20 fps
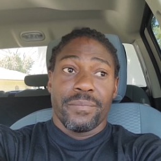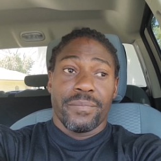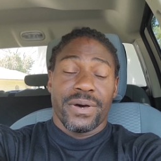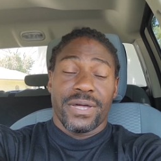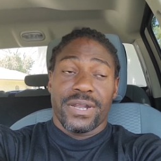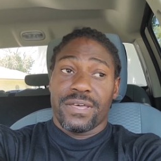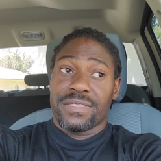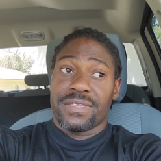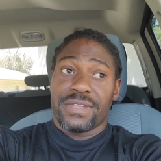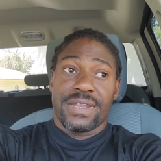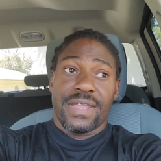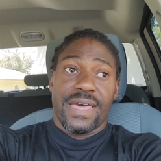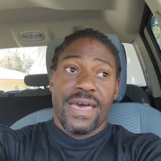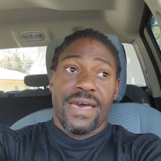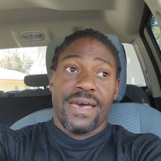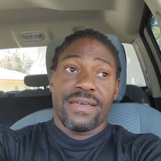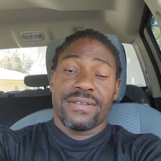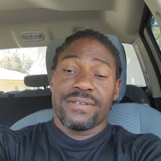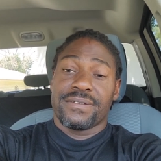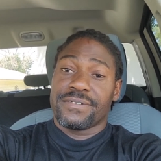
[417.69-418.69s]
But other than
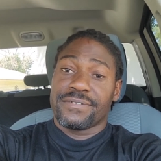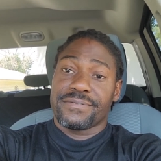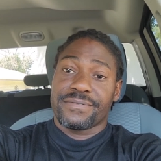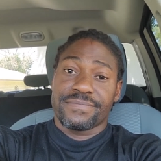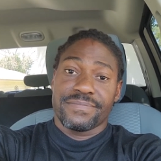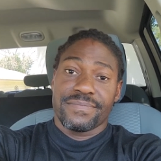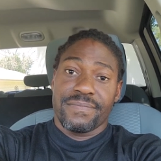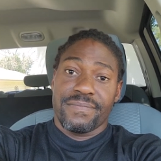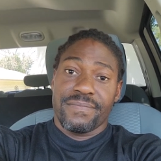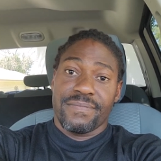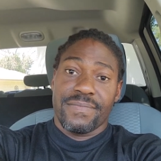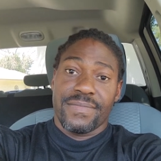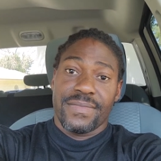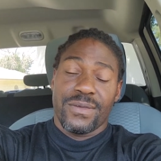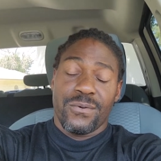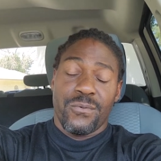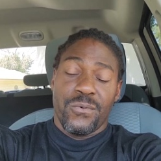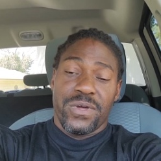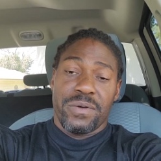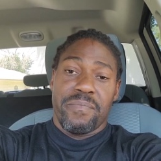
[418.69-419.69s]
that,
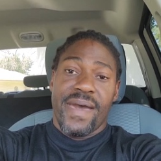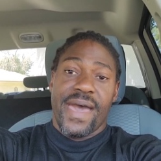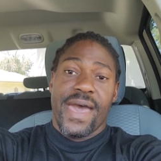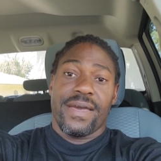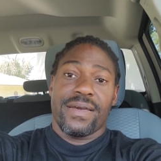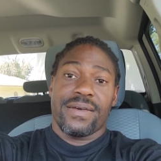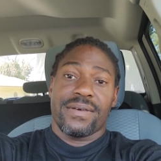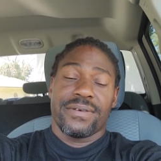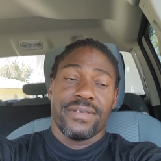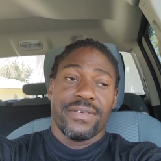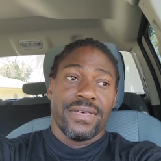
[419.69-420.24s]
we back.